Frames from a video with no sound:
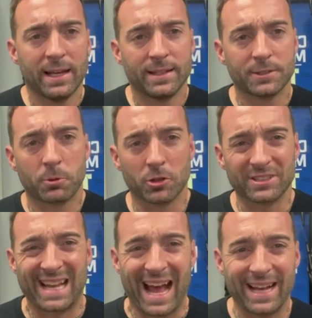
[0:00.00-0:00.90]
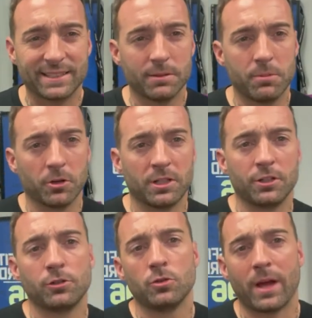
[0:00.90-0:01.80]
This person has the
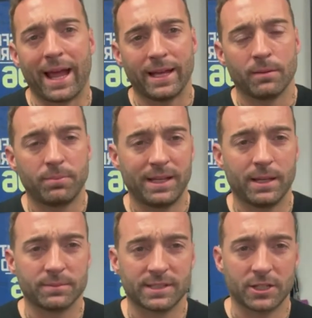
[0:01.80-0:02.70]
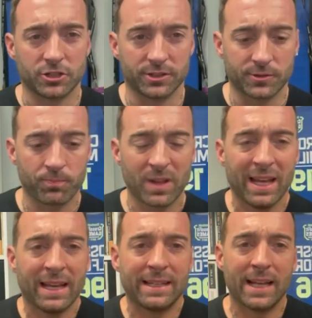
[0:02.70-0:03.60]
ability to do AM PM sessions.
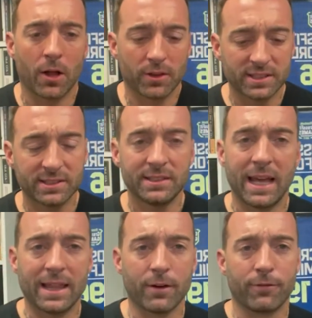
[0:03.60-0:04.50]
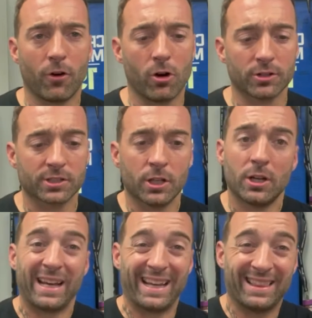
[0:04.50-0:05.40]
Now, this is a day that falls
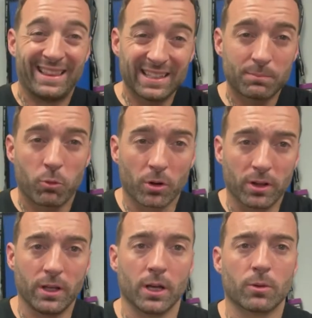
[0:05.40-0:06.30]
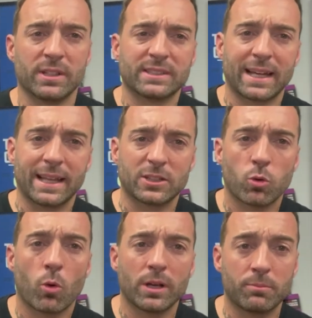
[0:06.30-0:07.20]
at this point of the year within inside that
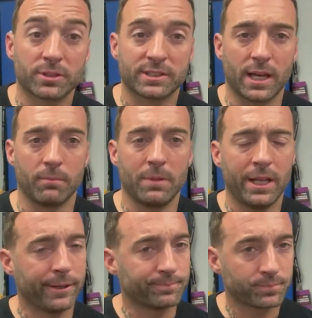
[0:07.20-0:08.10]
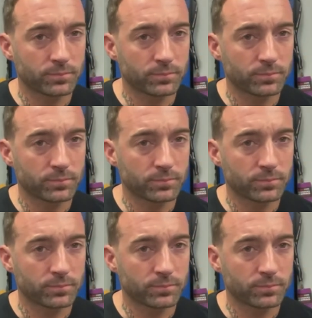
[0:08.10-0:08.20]
20%, meaning